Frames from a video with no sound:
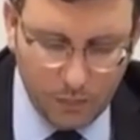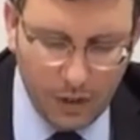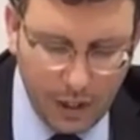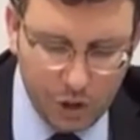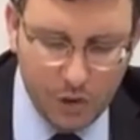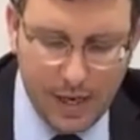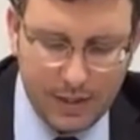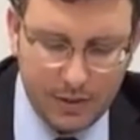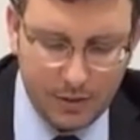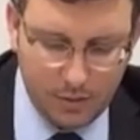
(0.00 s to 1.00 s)

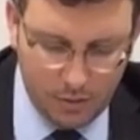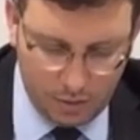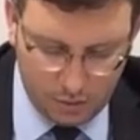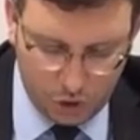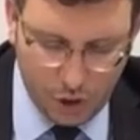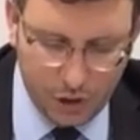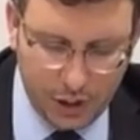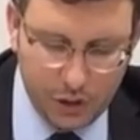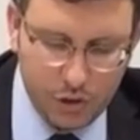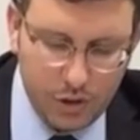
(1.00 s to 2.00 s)
interest, charging
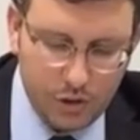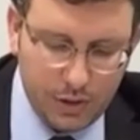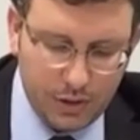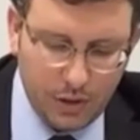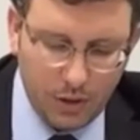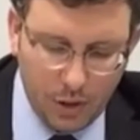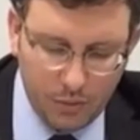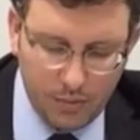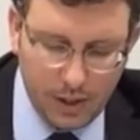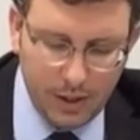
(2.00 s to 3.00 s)
interest on loan
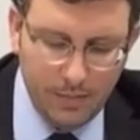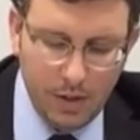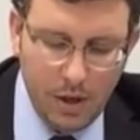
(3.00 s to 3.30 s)
money,